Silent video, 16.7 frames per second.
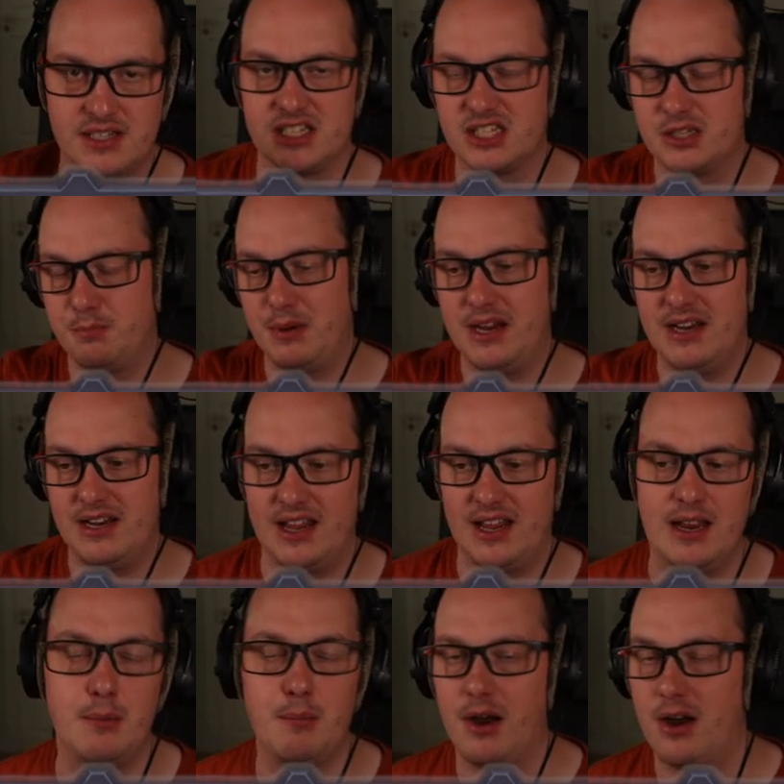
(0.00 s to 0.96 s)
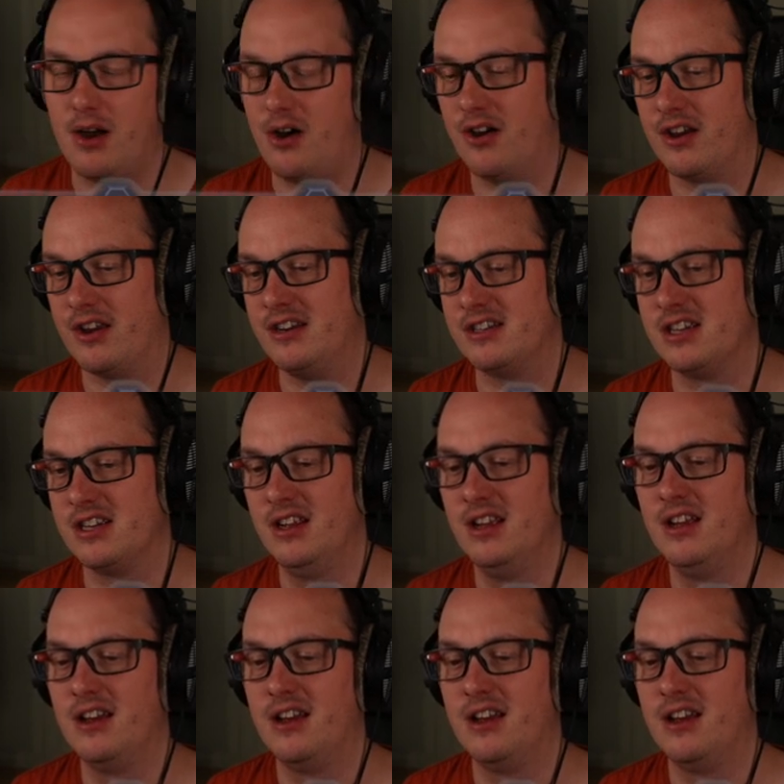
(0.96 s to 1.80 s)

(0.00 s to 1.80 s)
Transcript: to speed in behind,